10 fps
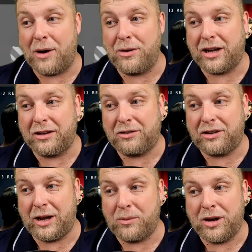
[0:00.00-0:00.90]
you can
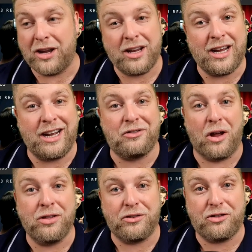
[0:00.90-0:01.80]
see it working, it's
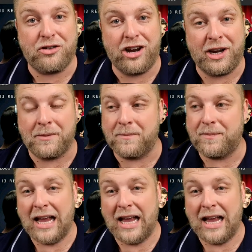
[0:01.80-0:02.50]
on the screen.